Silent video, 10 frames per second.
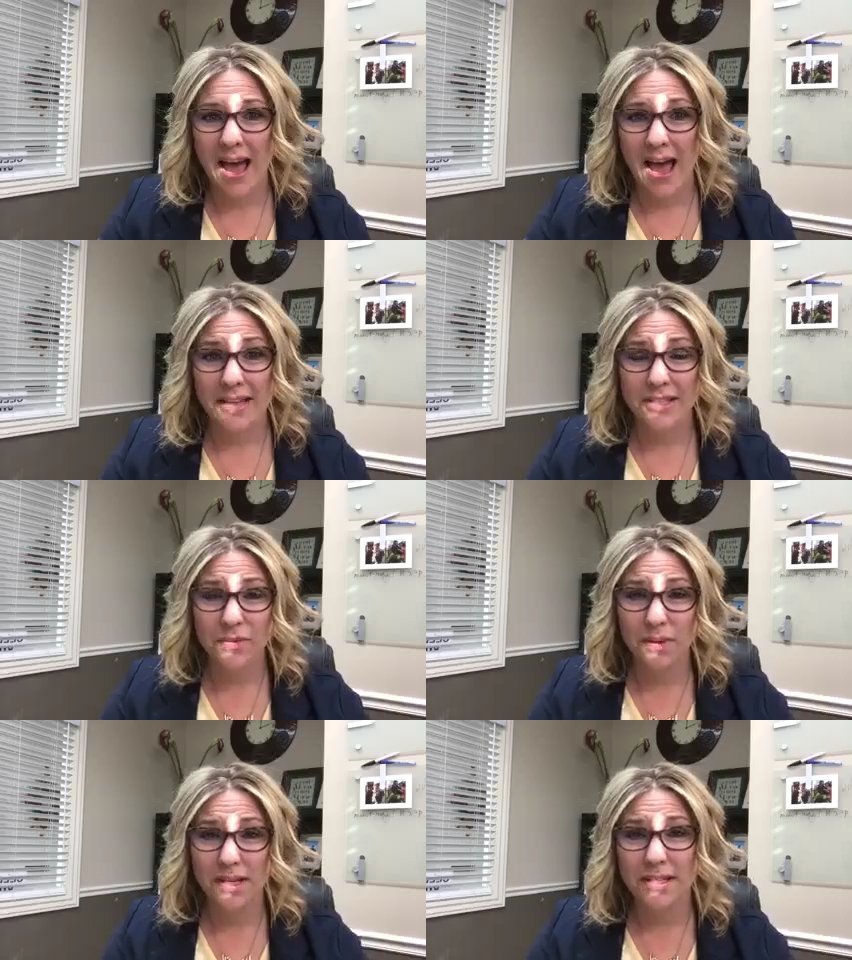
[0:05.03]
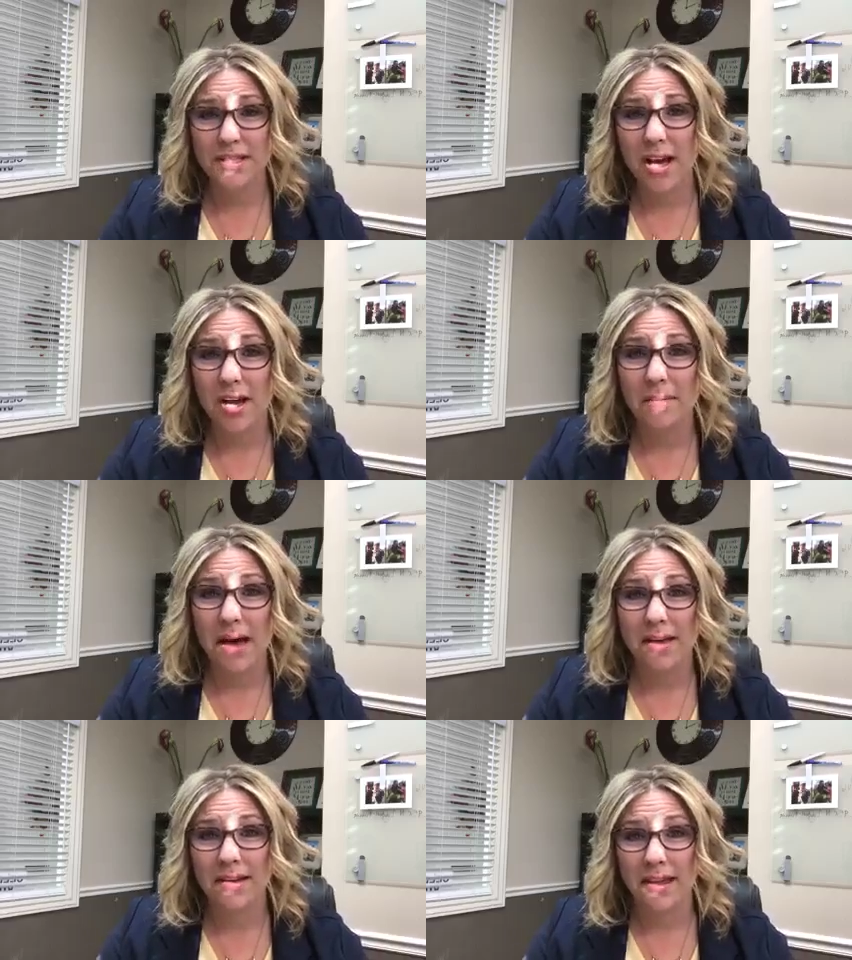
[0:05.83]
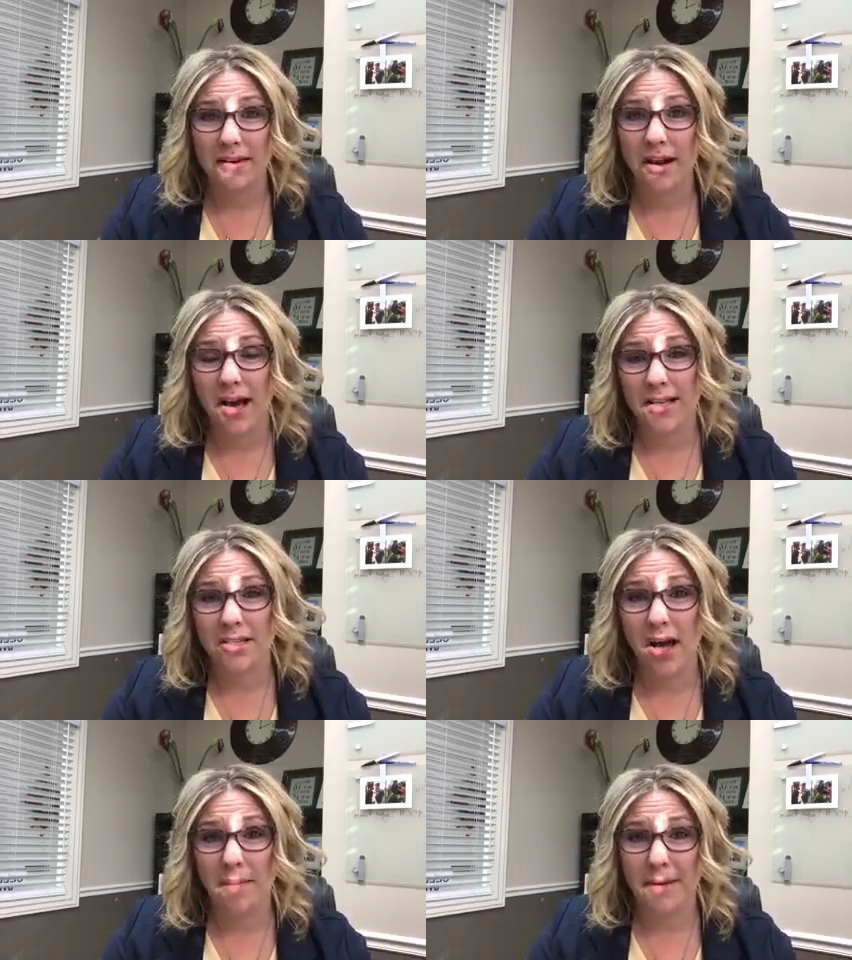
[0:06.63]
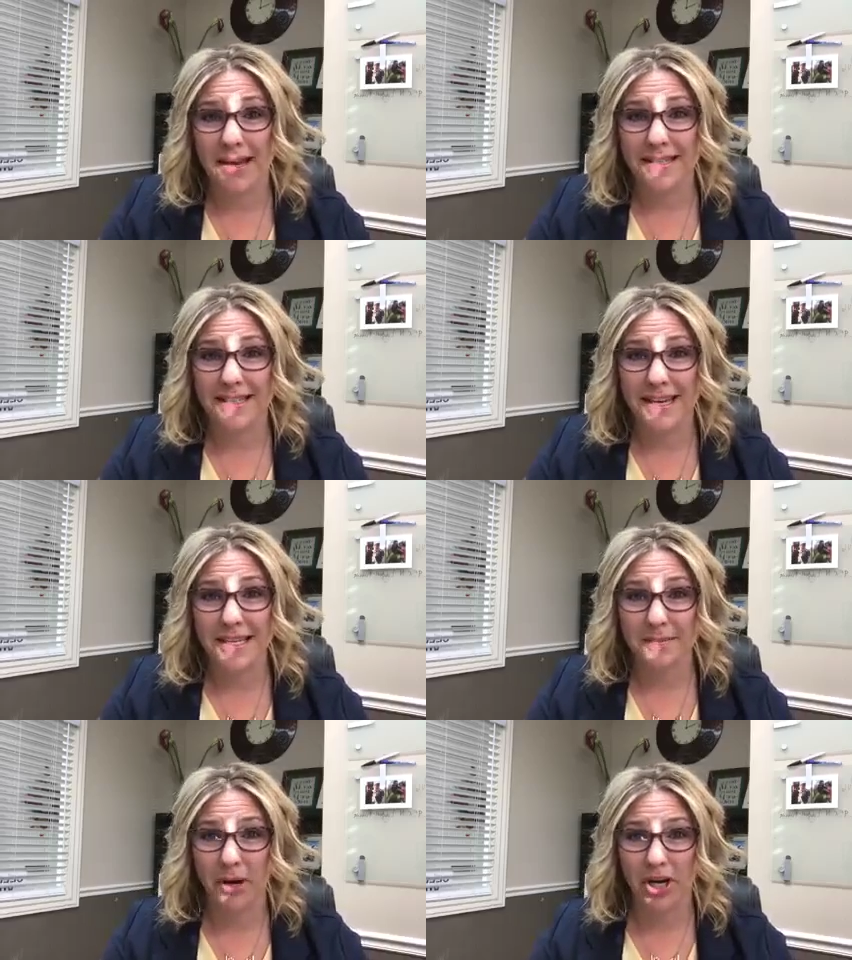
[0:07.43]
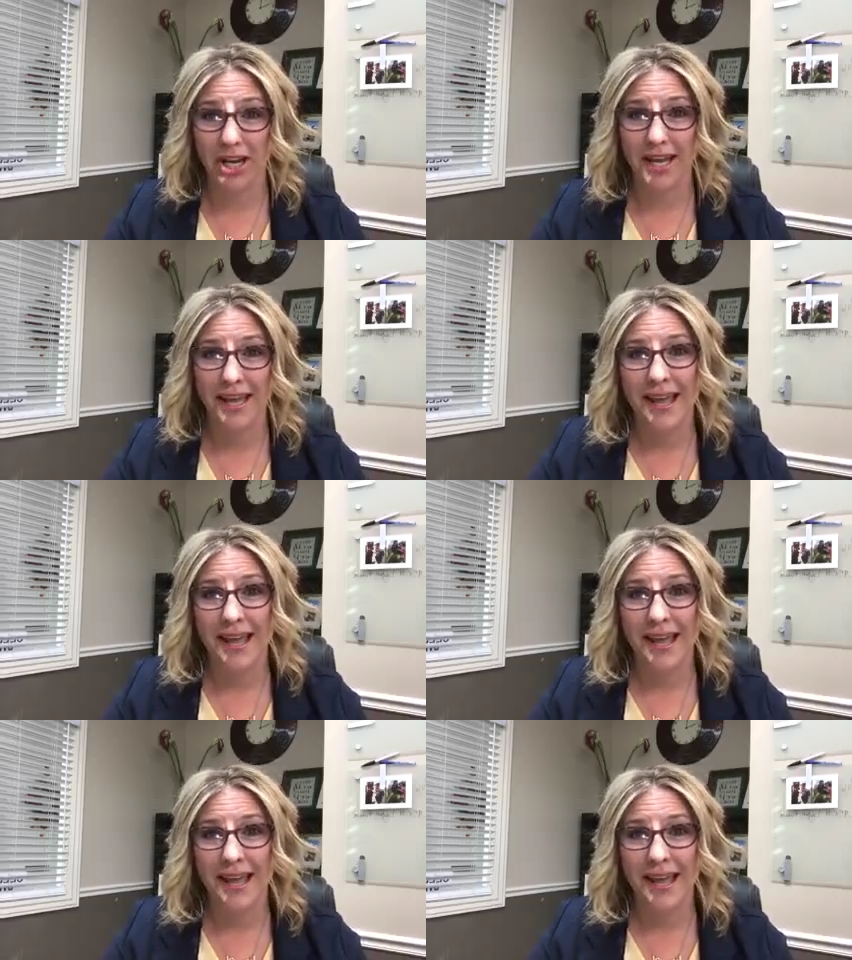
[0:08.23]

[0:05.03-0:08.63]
I just wanted to talk about another hot topic in today's market,